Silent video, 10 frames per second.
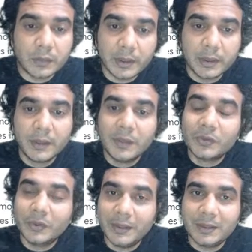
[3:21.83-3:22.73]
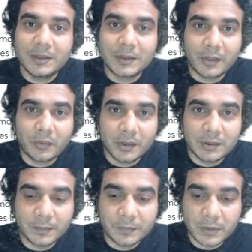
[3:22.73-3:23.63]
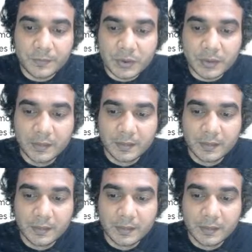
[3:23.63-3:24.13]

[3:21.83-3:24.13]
Okay, so this is Iconic subscription.